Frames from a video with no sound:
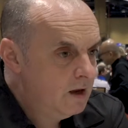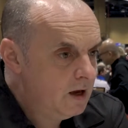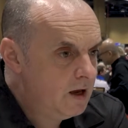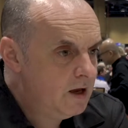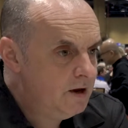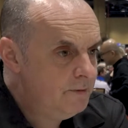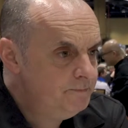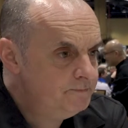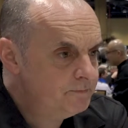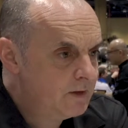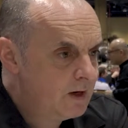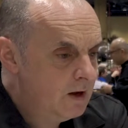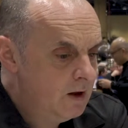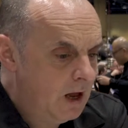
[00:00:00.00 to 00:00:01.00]

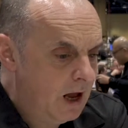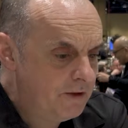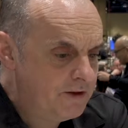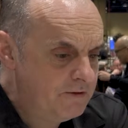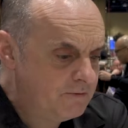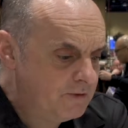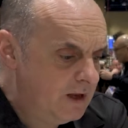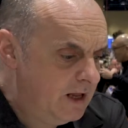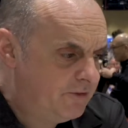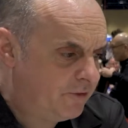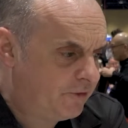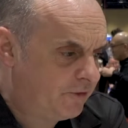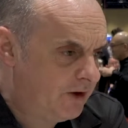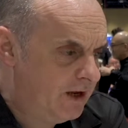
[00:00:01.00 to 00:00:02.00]
I think
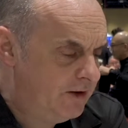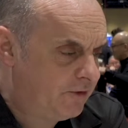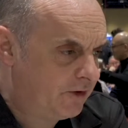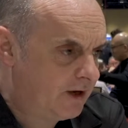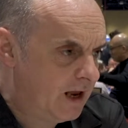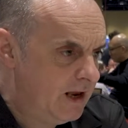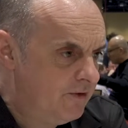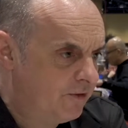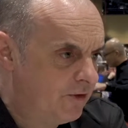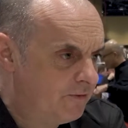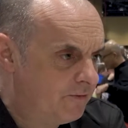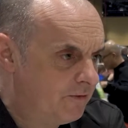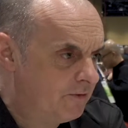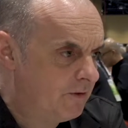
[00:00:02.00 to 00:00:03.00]
it's a case
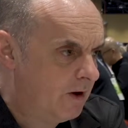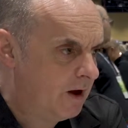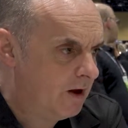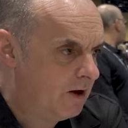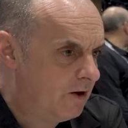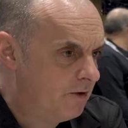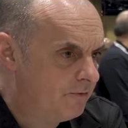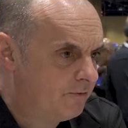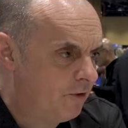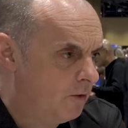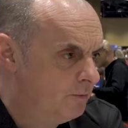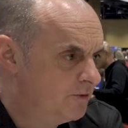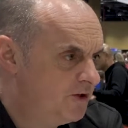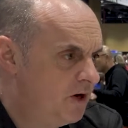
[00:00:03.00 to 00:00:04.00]
of
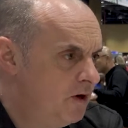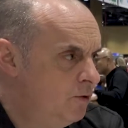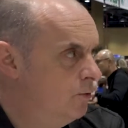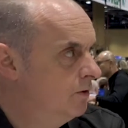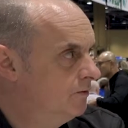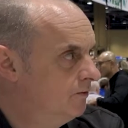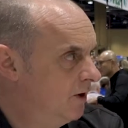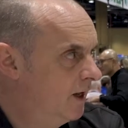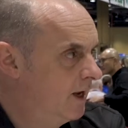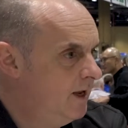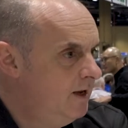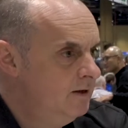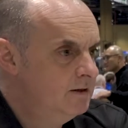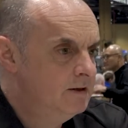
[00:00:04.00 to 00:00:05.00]
from to,
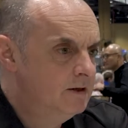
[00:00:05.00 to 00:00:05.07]
really.